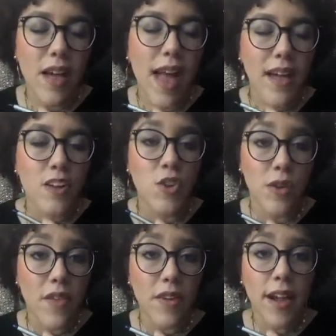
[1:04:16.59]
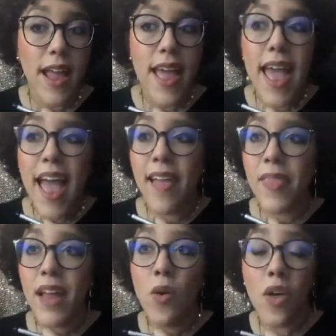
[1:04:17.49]
I got you covered.
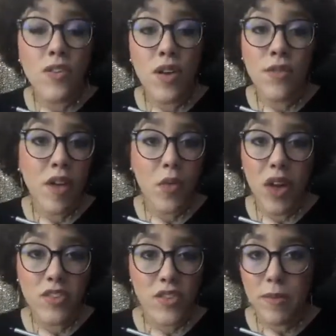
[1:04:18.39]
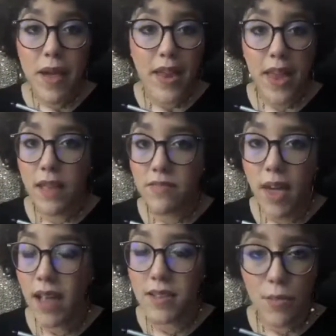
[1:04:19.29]
And then also, if you have questions about it,
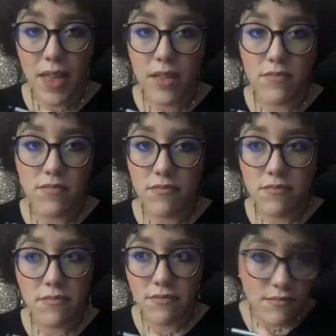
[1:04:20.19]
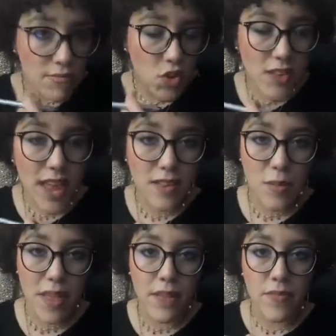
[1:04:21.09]
ask me. Just
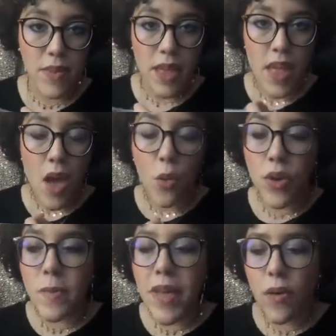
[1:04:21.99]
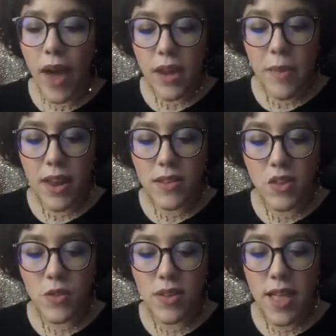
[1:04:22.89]
ask me. What'll be great about it
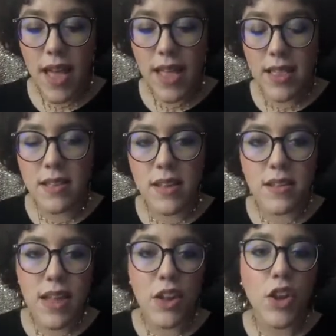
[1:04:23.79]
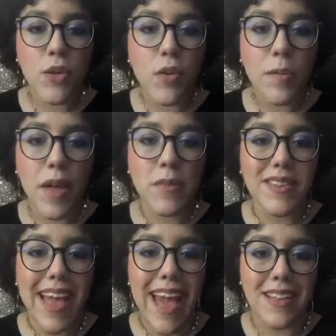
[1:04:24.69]
too is that in this container, you will be able
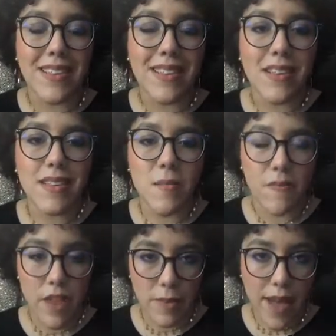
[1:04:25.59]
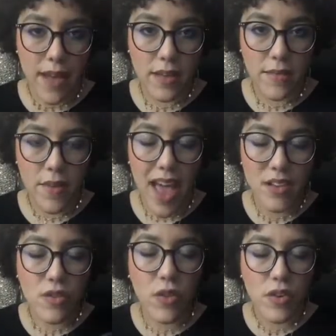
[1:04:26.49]
to ask some feedback.
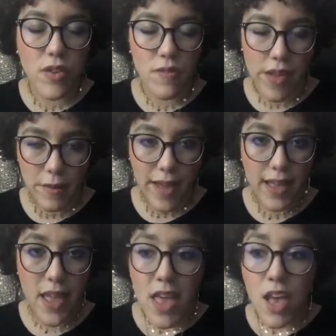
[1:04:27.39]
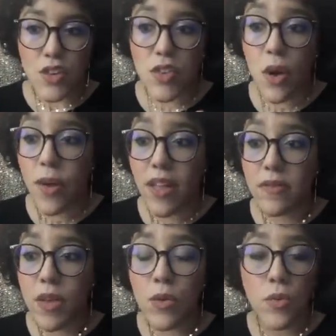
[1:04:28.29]
Ask for some feedback. So
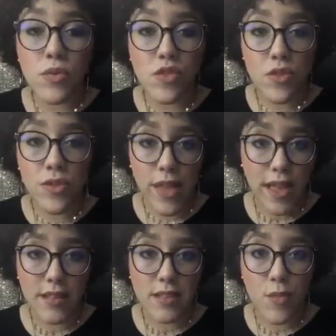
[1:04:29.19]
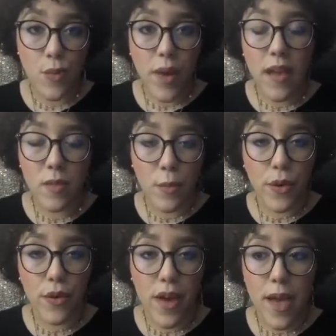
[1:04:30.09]
if you do things throughout the
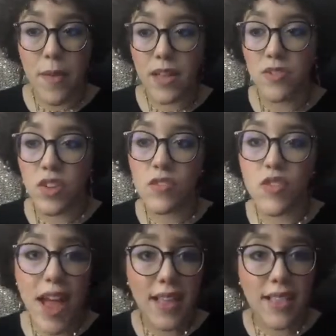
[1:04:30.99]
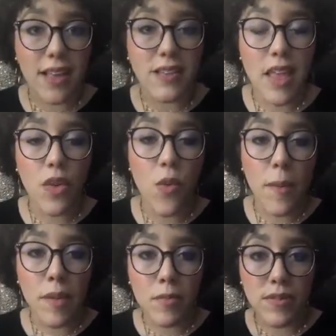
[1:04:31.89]
program and you start trying things and you
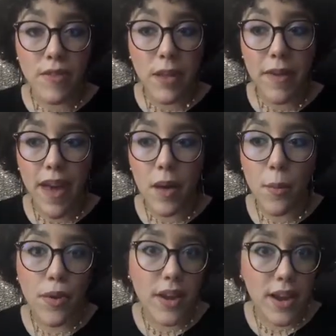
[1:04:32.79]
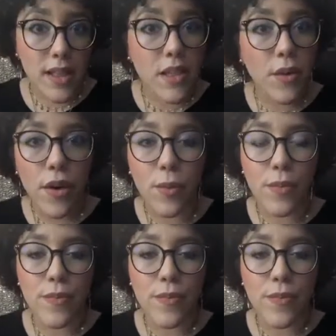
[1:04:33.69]
want people's feedback, put it in the group.